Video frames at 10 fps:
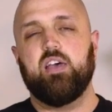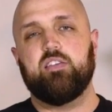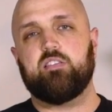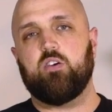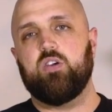
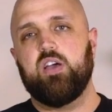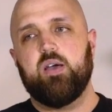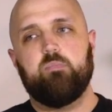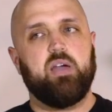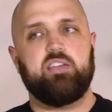So
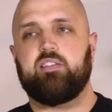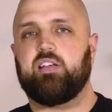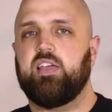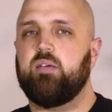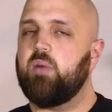
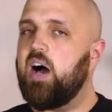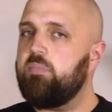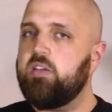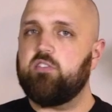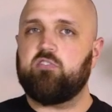basically
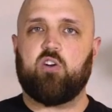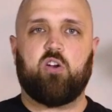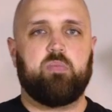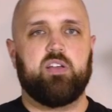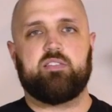upping the
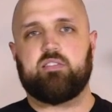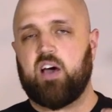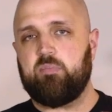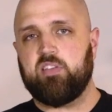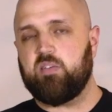sharpness,
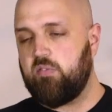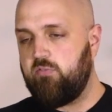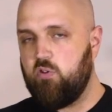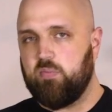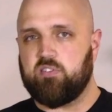upping the
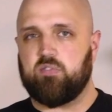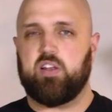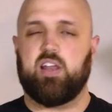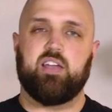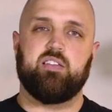performance of
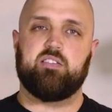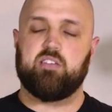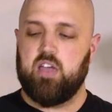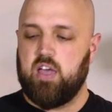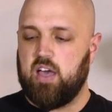the lens,